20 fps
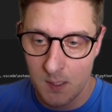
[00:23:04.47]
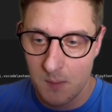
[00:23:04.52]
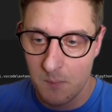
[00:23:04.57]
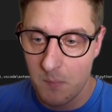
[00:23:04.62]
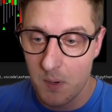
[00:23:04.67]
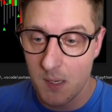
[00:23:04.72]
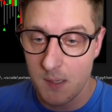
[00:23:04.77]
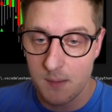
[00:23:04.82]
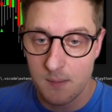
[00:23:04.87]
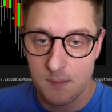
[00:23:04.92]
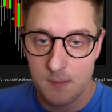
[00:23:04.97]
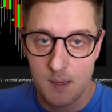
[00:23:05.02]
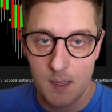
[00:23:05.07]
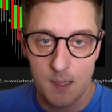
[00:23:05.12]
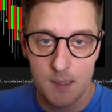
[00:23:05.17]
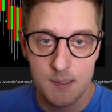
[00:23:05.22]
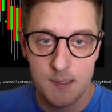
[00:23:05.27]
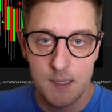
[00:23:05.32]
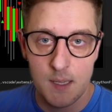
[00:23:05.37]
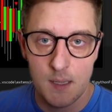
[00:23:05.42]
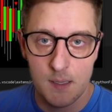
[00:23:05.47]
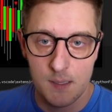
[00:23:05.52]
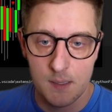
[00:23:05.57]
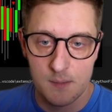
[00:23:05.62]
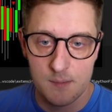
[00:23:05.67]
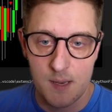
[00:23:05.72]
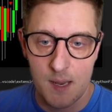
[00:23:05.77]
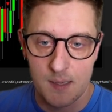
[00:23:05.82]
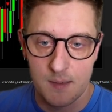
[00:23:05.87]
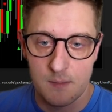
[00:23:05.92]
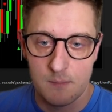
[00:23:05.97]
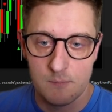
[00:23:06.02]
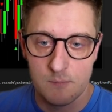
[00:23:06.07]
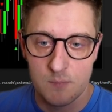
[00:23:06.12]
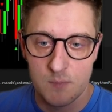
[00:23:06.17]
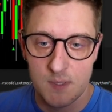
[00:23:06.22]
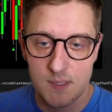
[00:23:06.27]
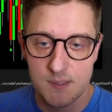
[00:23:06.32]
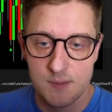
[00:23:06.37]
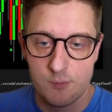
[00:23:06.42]
But the idea here that
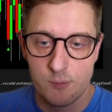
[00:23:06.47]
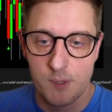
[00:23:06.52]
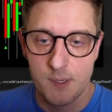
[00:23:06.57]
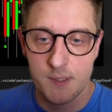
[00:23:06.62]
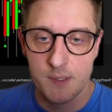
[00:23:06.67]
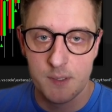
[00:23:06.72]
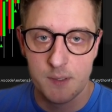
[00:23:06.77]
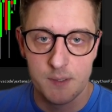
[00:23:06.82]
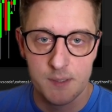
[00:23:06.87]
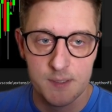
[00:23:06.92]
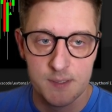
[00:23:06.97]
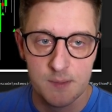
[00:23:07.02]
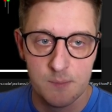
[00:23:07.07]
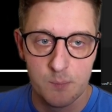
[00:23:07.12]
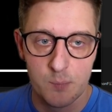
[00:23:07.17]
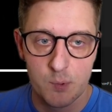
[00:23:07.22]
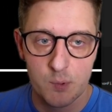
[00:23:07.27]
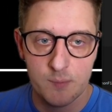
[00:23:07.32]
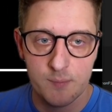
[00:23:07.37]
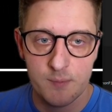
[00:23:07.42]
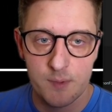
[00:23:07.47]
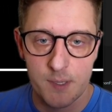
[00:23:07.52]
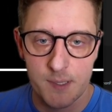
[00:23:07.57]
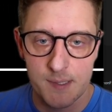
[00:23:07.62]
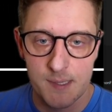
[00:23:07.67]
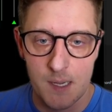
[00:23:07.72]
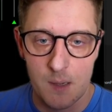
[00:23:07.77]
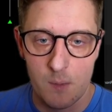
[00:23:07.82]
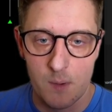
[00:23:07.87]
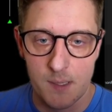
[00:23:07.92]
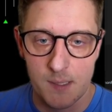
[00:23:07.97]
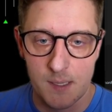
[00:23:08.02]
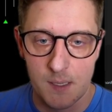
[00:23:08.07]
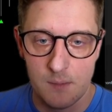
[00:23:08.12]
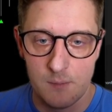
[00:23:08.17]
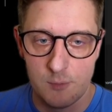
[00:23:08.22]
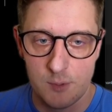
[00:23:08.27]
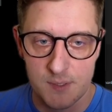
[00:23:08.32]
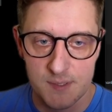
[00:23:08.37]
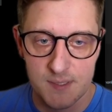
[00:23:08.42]
this render is improved right now, I
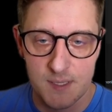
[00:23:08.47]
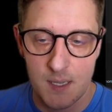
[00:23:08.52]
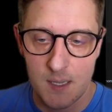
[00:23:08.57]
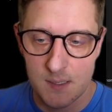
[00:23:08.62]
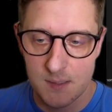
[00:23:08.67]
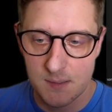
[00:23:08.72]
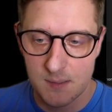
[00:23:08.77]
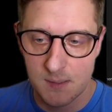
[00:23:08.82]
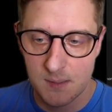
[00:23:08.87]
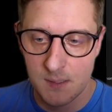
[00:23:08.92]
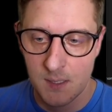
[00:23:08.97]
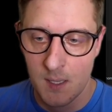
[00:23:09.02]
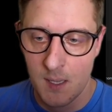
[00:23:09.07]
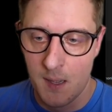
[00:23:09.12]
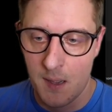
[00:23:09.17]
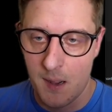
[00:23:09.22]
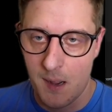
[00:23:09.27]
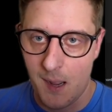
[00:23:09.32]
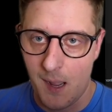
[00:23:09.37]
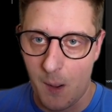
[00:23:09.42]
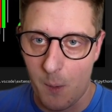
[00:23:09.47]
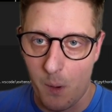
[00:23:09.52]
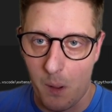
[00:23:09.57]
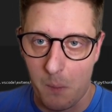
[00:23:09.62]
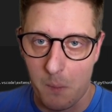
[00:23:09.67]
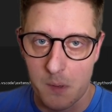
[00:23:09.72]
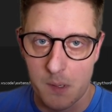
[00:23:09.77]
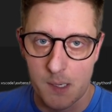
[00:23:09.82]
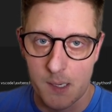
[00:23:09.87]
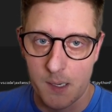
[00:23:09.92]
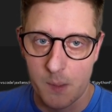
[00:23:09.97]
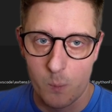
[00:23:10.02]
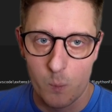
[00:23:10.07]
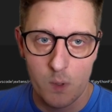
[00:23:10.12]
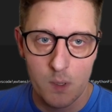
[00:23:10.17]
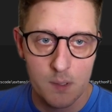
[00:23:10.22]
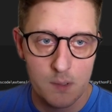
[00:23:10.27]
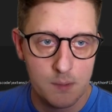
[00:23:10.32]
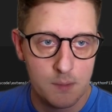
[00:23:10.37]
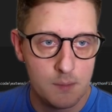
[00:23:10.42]
can resize it however I
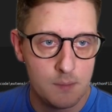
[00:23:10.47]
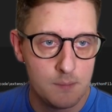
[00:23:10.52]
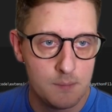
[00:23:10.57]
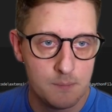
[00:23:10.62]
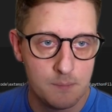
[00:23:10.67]
want.